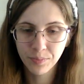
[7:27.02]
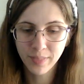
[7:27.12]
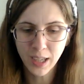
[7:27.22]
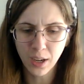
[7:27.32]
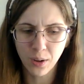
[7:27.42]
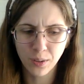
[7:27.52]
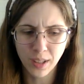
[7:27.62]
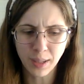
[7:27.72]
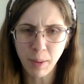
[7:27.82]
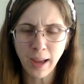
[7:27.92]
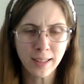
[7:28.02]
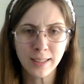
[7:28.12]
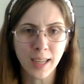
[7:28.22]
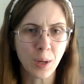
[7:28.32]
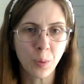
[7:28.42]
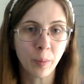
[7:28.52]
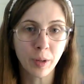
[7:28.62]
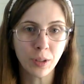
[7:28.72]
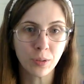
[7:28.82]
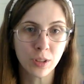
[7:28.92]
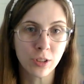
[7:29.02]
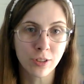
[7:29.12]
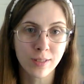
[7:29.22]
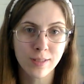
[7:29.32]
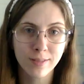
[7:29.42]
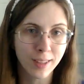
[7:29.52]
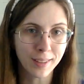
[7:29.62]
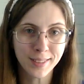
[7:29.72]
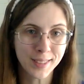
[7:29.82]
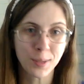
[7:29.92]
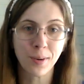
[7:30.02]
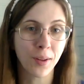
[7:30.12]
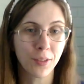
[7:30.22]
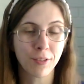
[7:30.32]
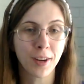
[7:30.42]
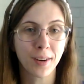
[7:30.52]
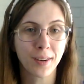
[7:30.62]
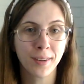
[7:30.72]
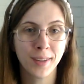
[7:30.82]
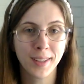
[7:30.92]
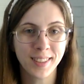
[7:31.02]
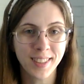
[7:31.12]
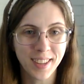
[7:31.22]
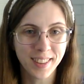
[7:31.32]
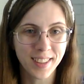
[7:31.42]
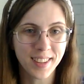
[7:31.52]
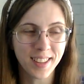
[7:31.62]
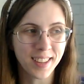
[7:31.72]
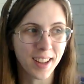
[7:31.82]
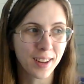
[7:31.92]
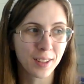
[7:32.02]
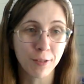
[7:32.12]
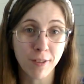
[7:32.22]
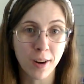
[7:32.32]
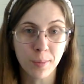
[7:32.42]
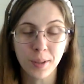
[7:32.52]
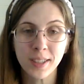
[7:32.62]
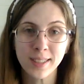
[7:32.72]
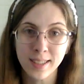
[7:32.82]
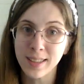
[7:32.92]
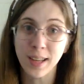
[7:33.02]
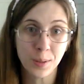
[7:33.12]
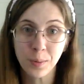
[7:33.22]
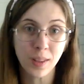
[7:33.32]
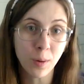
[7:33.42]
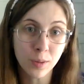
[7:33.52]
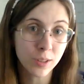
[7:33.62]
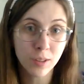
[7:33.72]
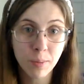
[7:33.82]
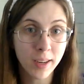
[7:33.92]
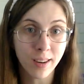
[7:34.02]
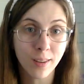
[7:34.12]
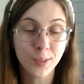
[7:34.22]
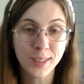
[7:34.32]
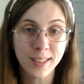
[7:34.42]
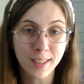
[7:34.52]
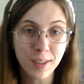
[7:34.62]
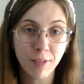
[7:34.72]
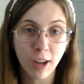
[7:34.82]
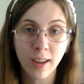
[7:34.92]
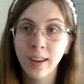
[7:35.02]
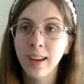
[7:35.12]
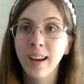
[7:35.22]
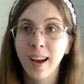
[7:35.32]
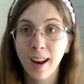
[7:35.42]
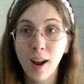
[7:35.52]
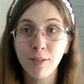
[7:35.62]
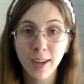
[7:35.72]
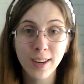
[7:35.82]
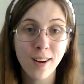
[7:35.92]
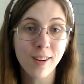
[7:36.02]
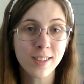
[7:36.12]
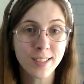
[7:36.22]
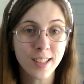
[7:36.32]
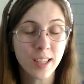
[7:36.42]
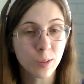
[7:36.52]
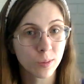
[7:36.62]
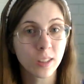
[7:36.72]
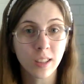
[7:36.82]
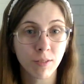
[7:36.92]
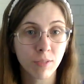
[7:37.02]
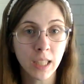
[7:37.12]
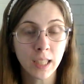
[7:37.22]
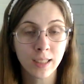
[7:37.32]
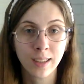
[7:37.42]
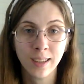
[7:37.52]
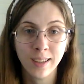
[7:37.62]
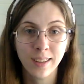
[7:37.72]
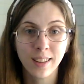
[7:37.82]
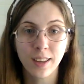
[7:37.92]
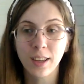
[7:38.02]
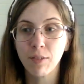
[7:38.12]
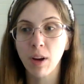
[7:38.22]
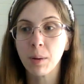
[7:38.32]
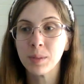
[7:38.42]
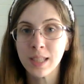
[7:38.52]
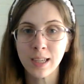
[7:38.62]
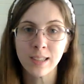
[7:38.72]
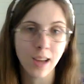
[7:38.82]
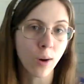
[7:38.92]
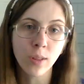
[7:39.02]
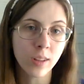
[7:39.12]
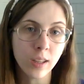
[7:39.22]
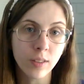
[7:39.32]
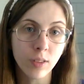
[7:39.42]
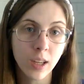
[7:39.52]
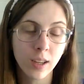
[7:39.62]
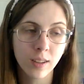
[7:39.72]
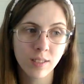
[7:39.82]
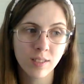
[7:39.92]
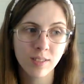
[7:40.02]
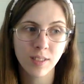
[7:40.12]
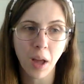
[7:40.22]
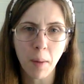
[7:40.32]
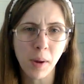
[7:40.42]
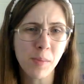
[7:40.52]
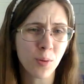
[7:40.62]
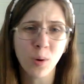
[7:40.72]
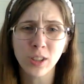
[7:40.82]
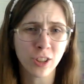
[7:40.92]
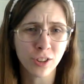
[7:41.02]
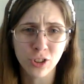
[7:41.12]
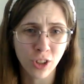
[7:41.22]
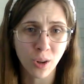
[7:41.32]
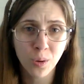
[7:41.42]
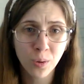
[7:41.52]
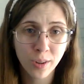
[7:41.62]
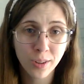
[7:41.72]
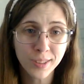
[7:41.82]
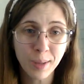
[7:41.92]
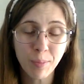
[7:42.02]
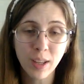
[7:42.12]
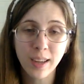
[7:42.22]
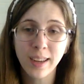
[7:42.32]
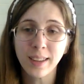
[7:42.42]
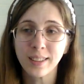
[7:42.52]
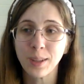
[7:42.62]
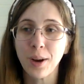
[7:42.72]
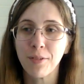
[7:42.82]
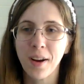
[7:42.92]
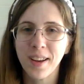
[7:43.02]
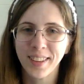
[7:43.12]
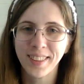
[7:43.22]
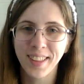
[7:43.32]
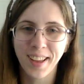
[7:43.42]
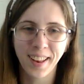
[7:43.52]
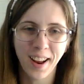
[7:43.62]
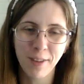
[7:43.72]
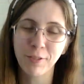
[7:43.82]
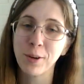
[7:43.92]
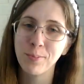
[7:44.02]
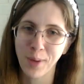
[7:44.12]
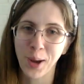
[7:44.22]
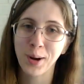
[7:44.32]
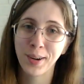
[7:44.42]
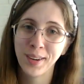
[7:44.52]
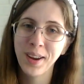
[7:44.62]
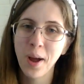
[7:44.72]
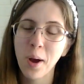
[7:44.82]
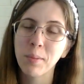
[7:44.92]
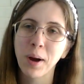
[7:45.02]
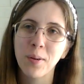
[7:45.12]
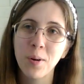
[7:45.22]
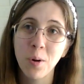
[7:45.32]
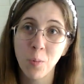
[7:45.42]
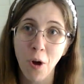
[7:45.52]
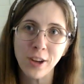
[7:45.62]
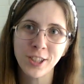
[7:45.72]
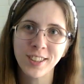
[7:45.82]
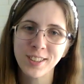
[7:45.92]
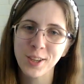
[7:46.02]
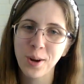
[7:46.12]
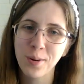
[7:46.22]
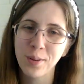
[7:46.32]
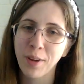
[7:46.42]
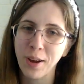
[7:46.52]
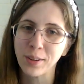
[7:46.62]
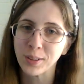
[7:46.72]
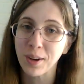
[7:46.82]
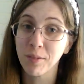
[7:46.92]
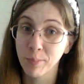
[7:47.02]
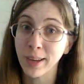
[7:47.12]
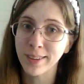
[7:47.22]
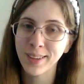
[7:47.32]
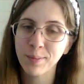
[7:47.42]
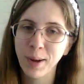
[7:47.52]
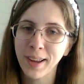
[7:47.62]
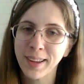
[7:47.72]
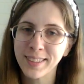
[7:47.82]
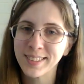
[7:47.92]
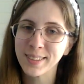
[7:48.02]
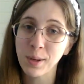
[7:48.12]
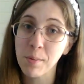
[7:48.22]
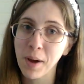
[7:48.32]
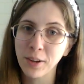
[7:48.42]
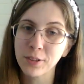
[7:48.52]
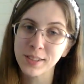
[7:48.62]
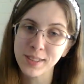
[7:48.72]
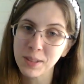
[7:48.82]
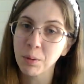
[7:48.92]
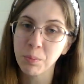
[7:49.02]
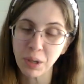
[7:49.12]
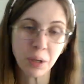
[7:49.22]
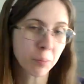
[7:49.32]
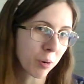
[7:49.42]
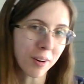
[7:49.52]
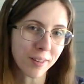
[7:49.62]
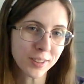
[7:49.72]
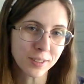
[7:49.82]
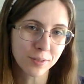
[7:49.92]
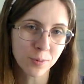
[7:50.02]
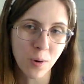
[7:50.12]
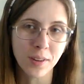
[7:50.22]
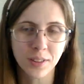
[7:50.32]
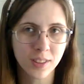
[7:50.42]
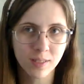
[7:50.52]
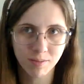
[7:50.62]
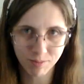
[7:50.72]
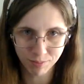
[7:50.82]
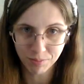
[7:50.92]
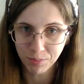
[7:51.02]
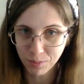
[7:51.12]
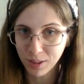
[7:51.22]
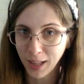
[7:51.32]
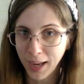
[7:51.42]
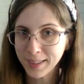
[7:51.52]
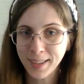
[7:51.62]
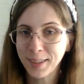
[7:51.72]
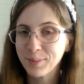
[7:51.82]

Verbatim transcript: you know, like back in the day, women used to just like sit around the fire at the end of the day, their fireplace, and that's when they would do the mending was in the evening. And I find honestly that's really convenient. Like if I'm sitting down in the evening, I might be watching a show or something, and so I find that I feel better about watching the show if I also have mending in my hand, so I'm actually still being productive whilst relaxing